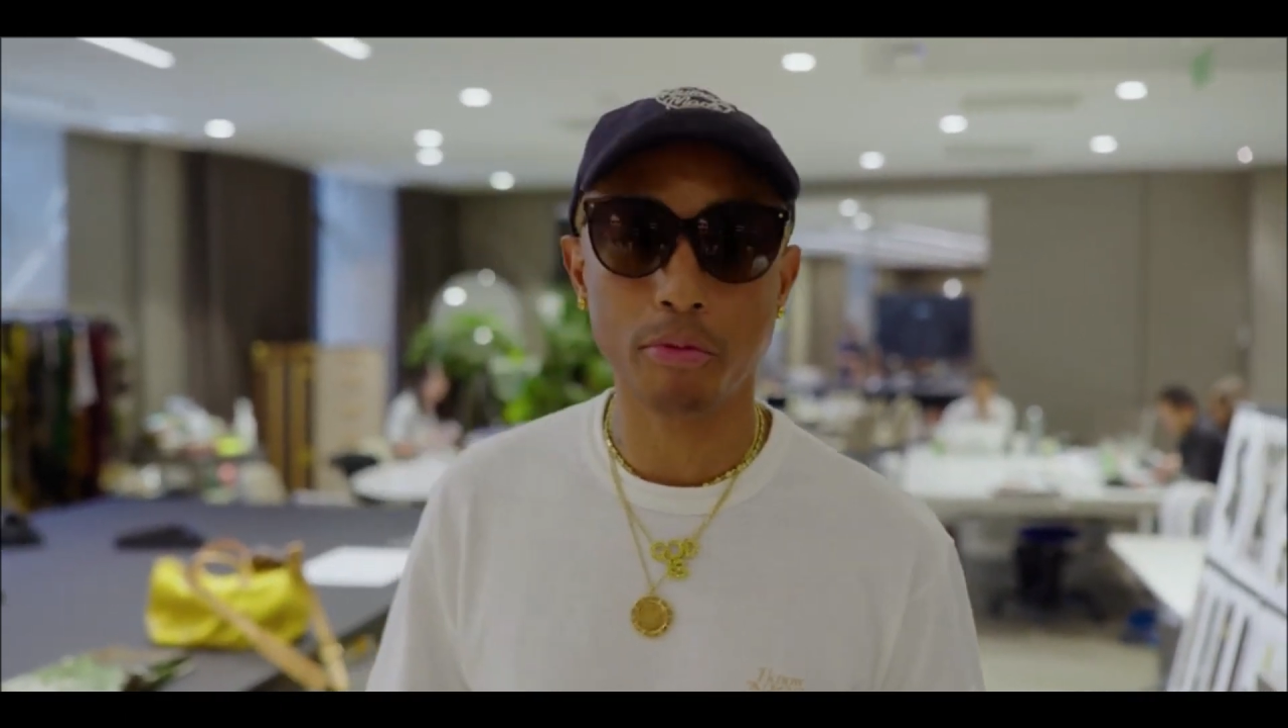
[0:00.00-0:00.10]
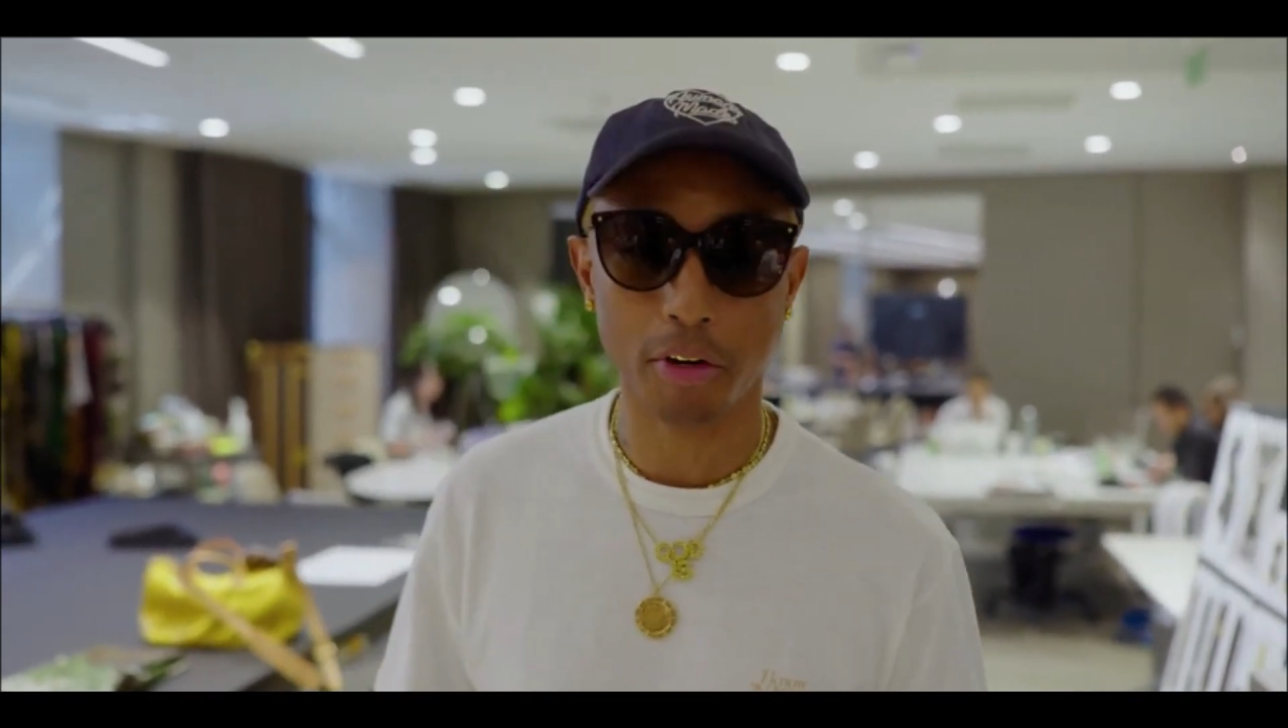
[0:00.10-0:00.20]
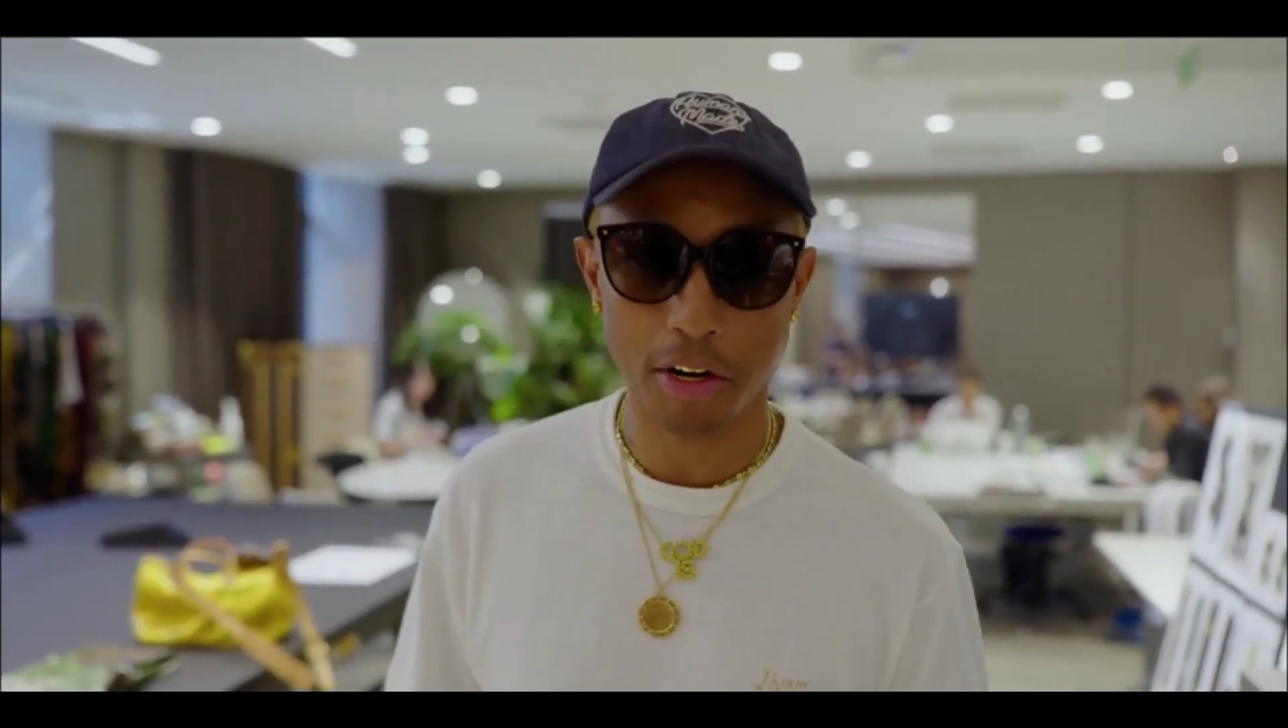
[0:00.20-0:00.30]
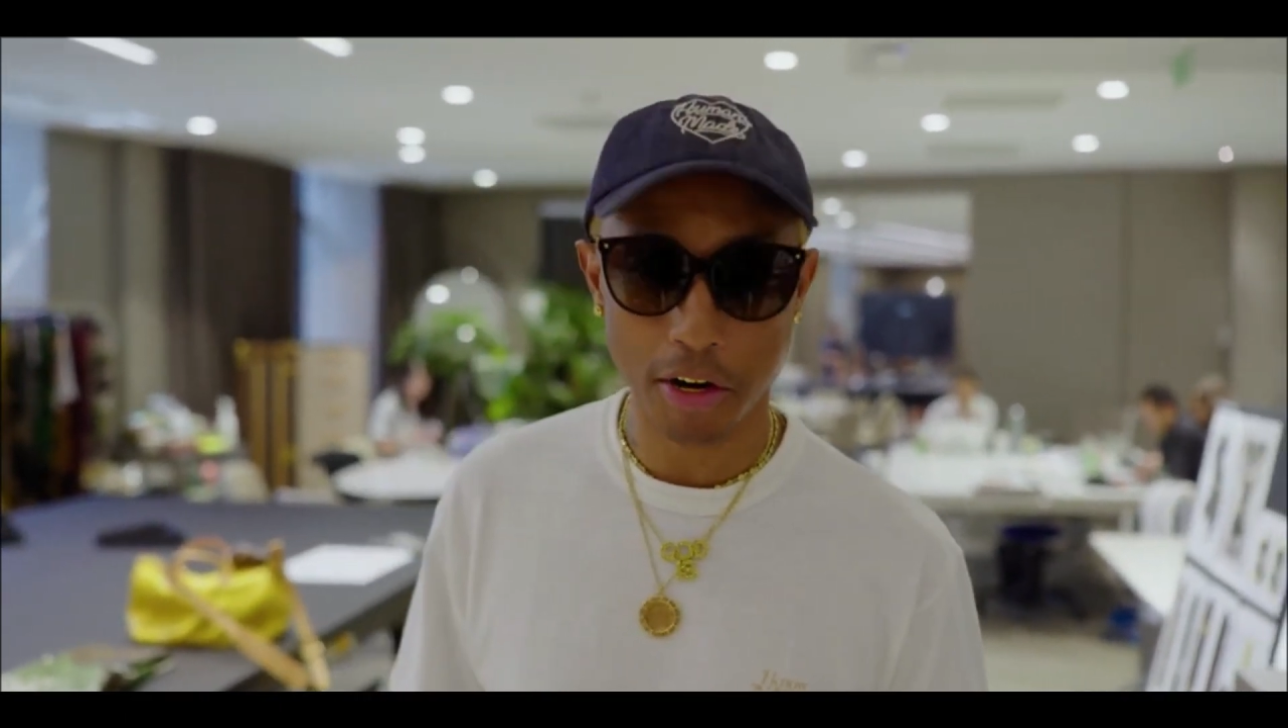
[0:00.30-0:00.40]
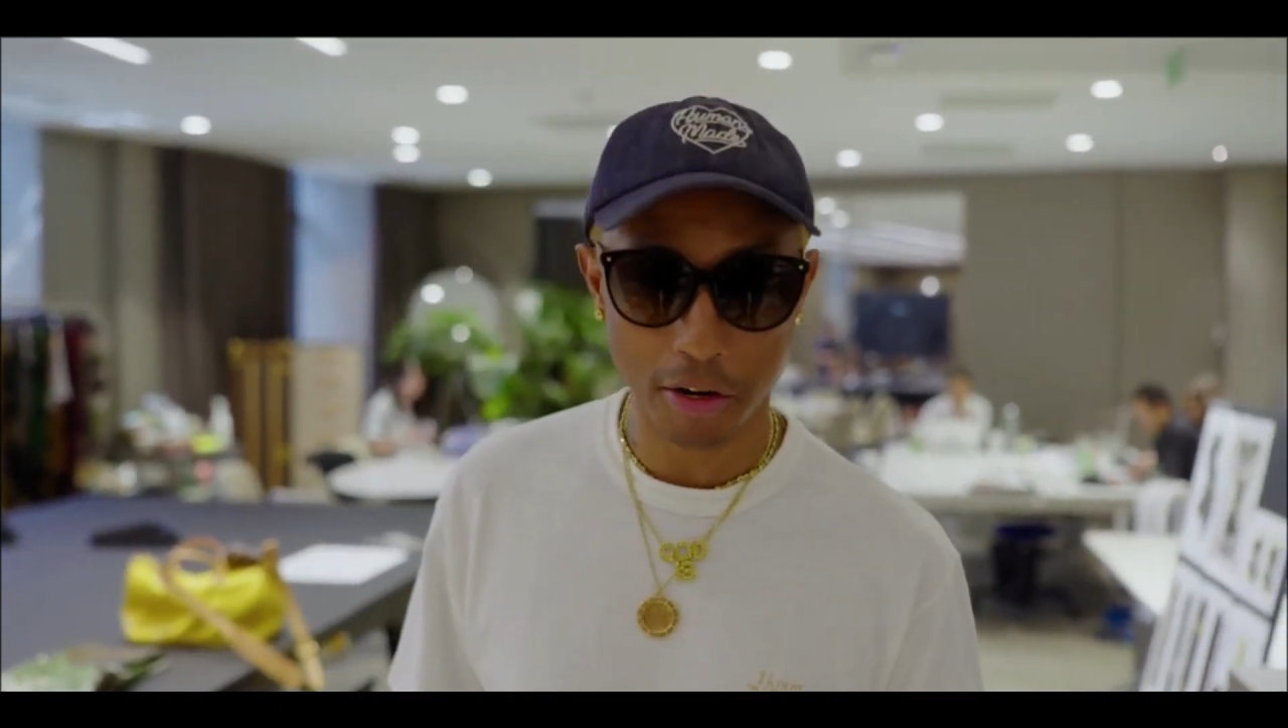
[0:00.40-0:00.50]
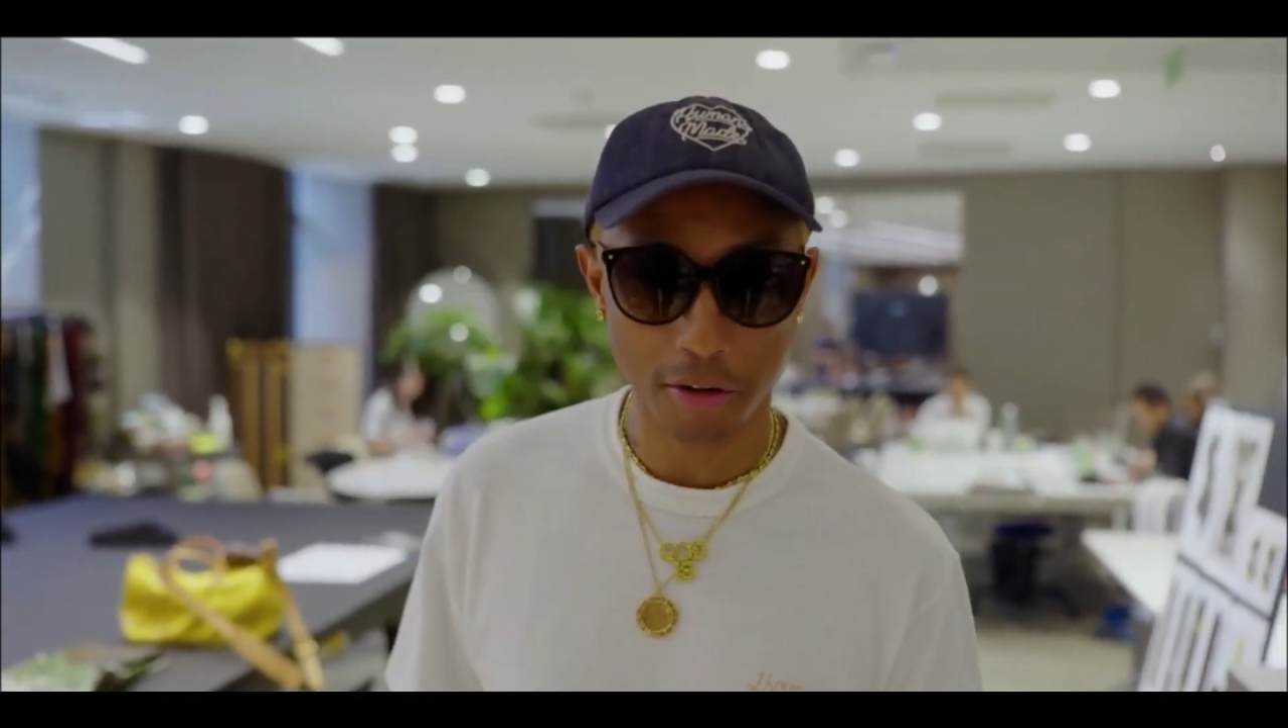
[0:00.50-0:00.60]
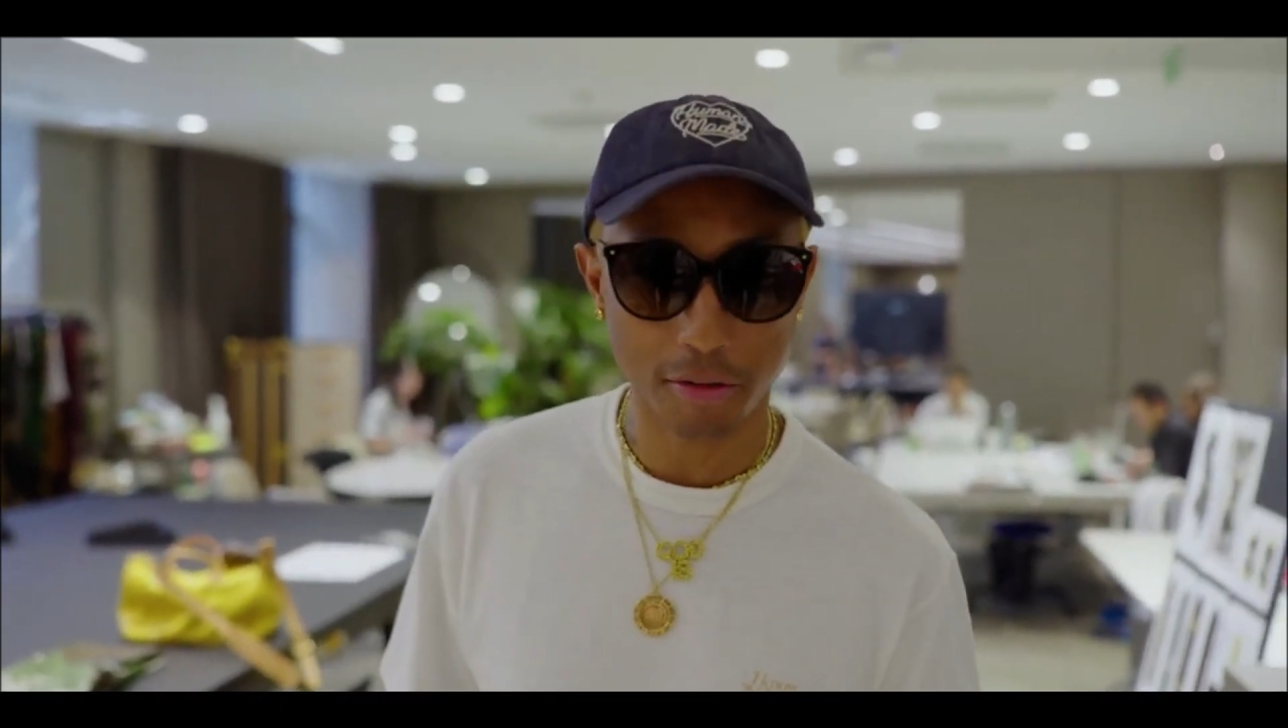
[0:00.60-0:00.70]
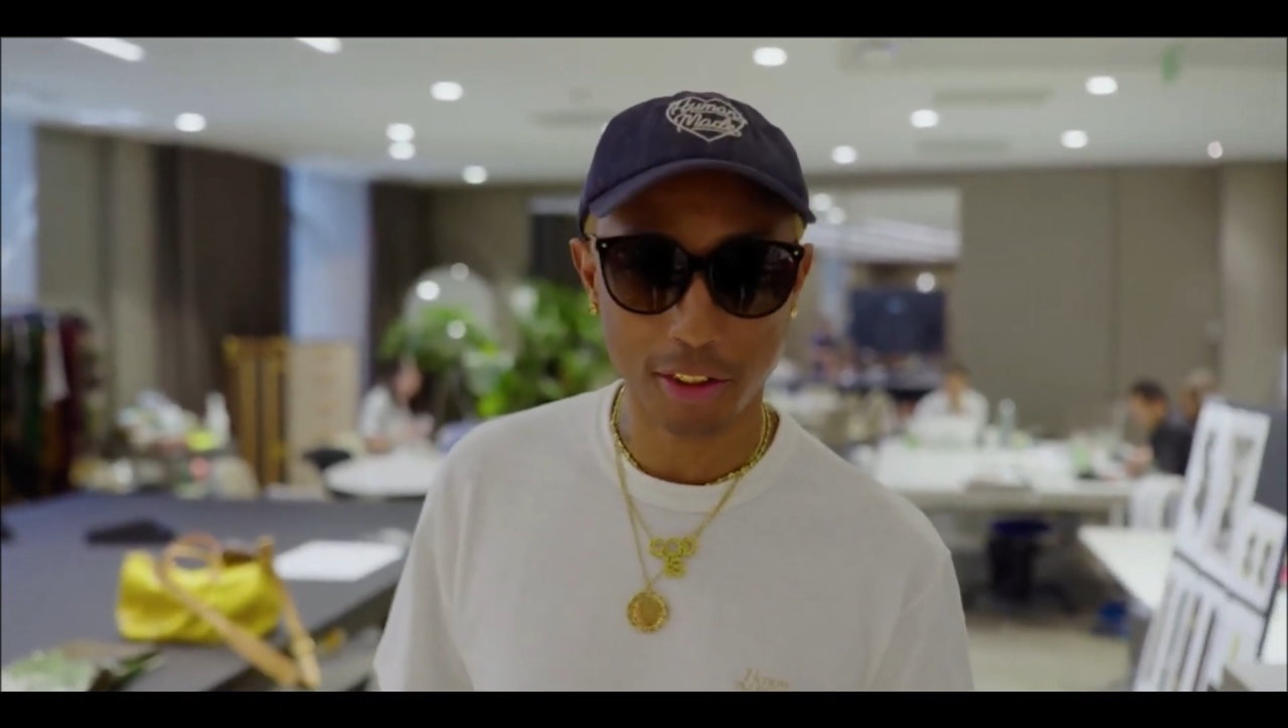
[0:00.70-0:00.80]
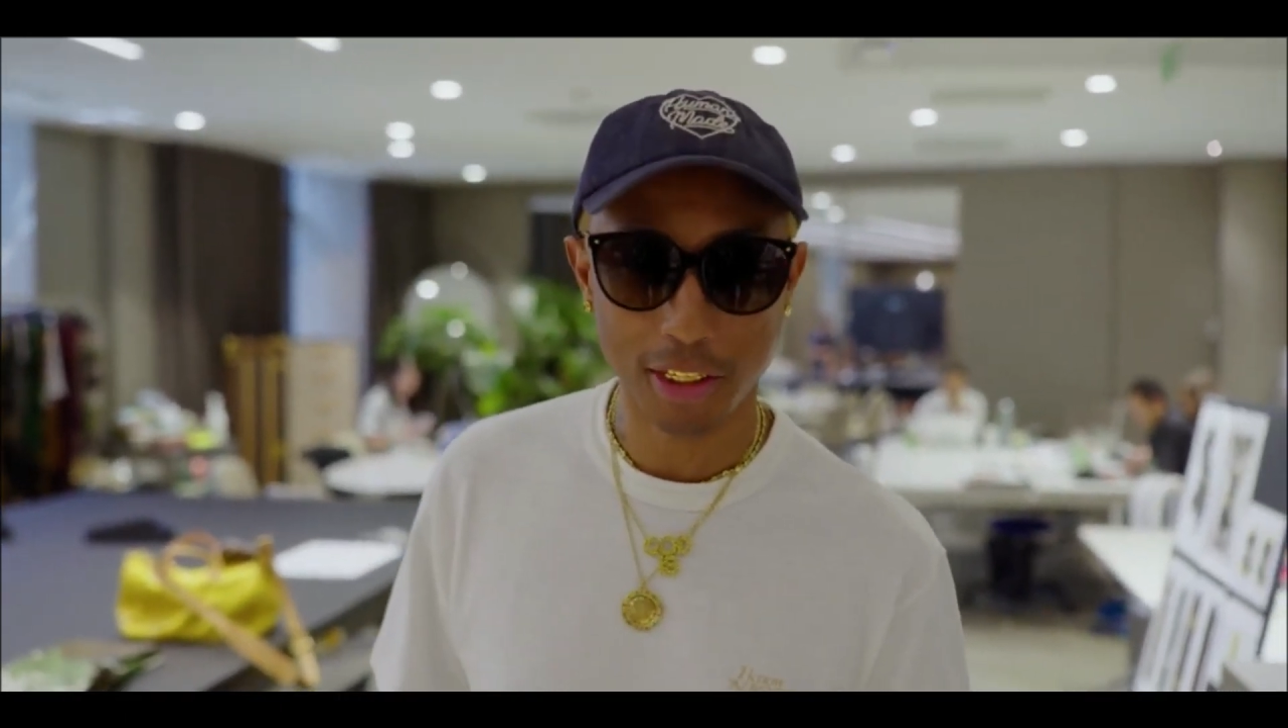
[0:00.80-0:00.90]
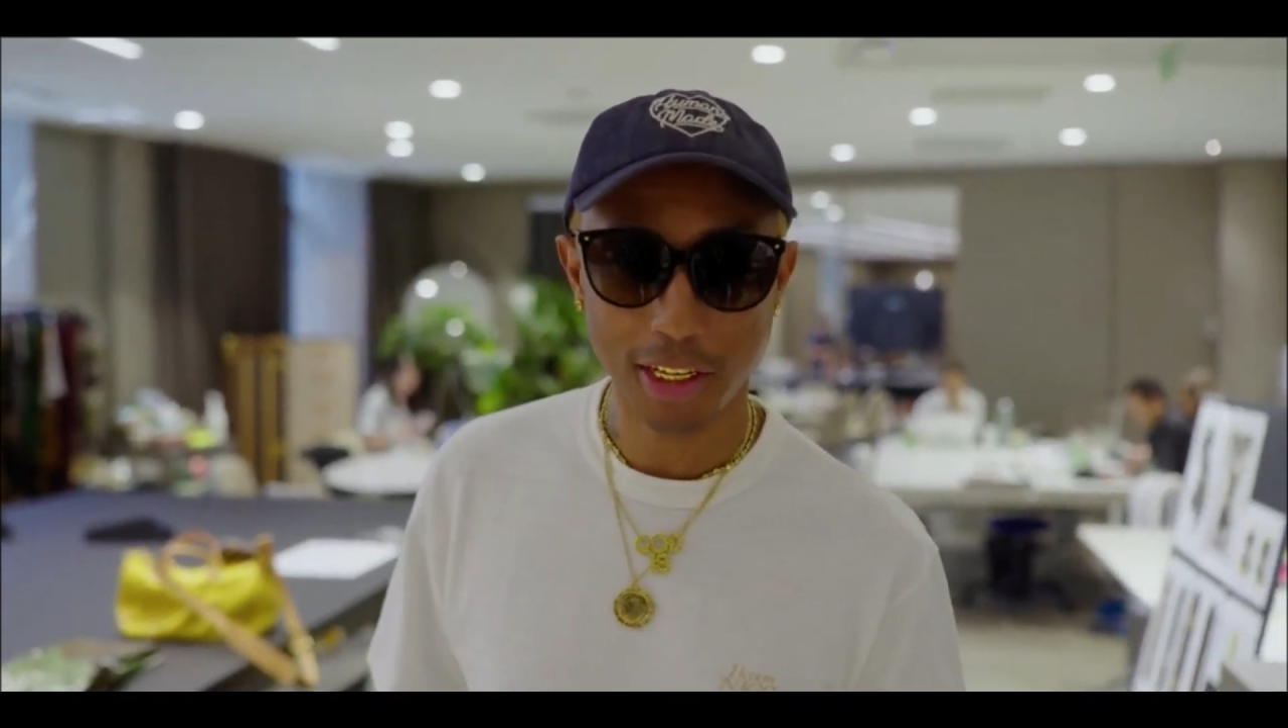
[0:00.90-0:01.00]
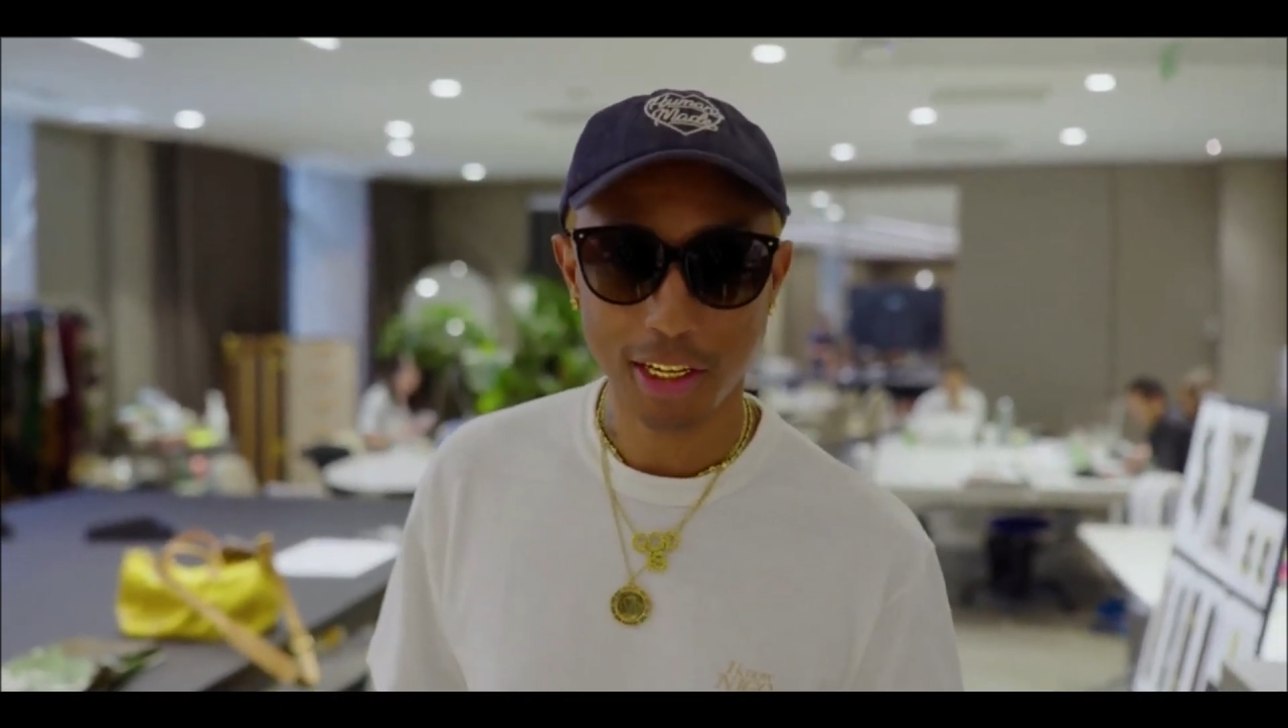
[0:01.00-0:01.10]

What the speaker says: for the nerves.